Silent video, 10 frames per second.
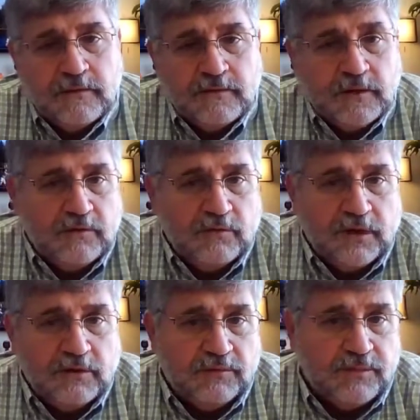The other
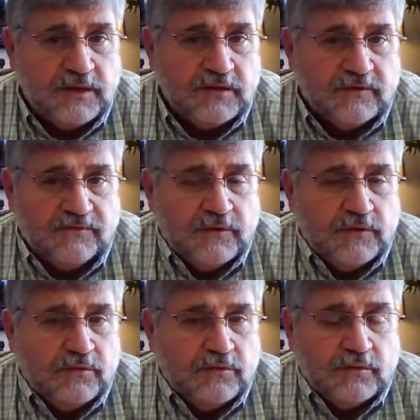way would be is if
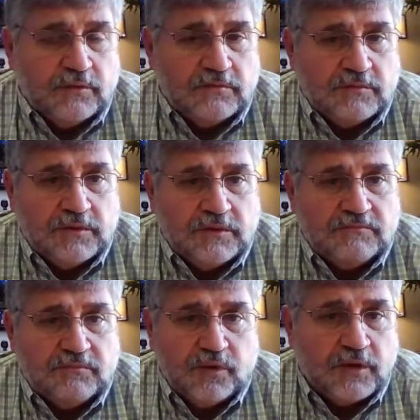you
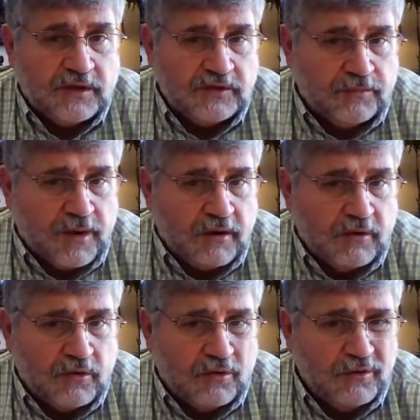looked at your power
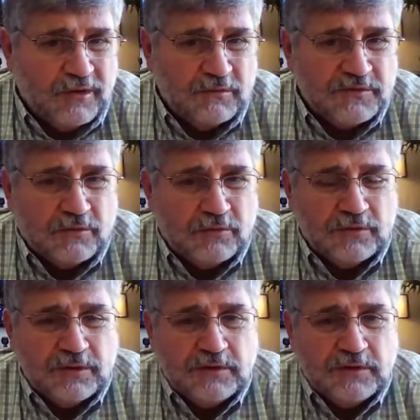cord and it was old and